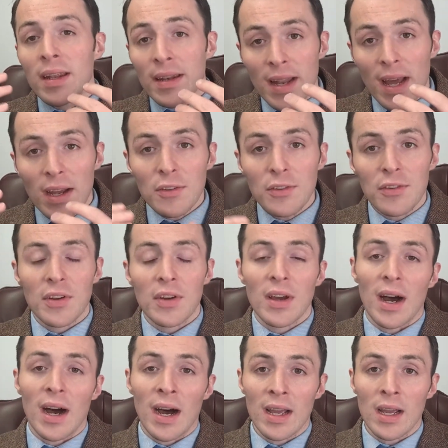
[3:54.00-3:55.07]
Next,
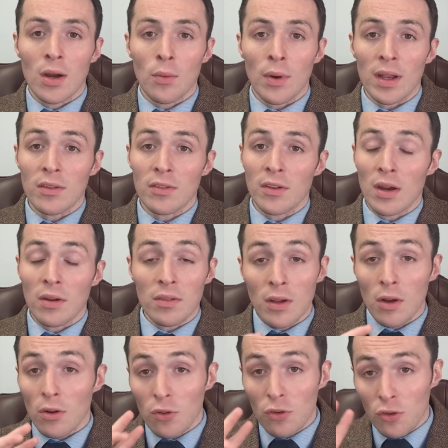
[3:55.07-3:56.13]
IRAs. Now,
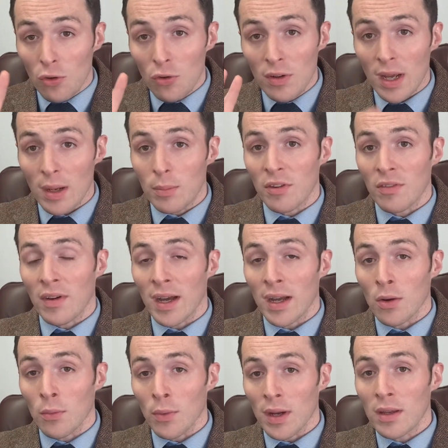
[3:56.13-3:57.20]
there are two types of
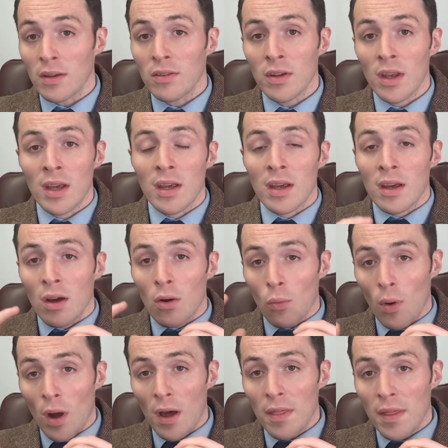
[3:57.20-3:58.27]
IRAs,
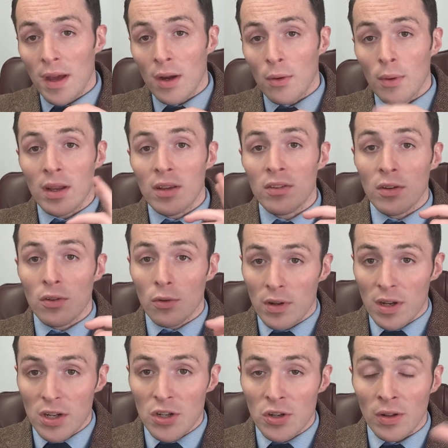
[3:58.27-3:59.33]
Roth IRAs and
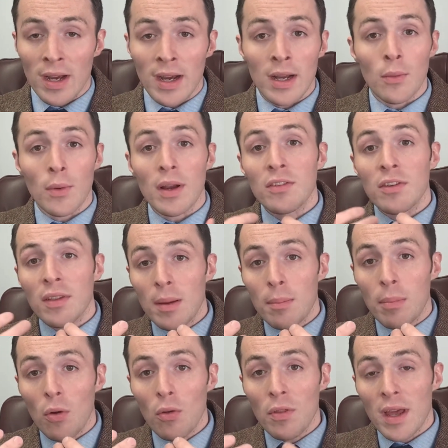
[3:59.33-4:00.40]
traditional IRAs, and they
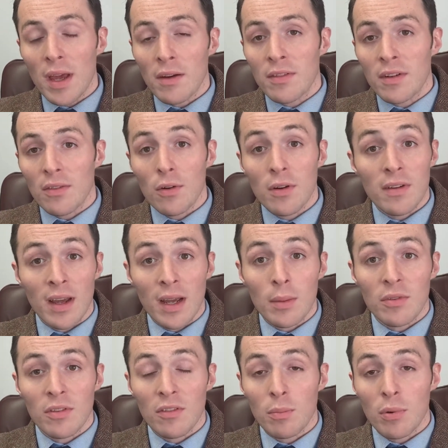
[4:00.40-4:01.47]
both have different
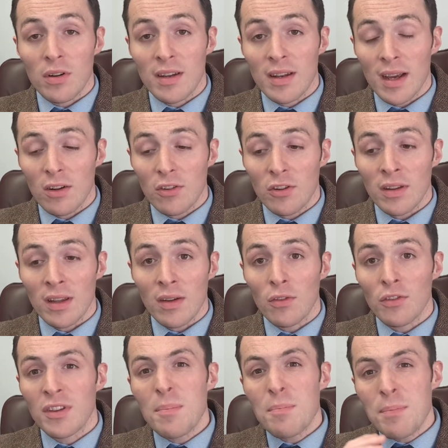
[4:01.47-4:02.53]
types of protection
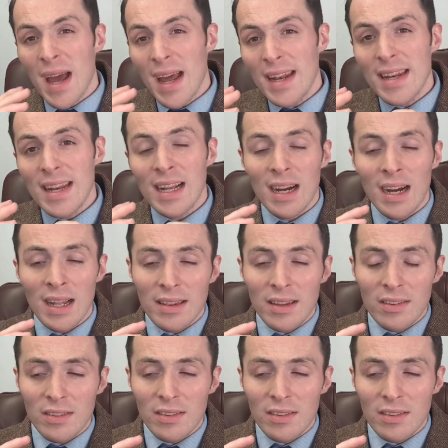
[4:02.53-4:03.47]
levels depending on the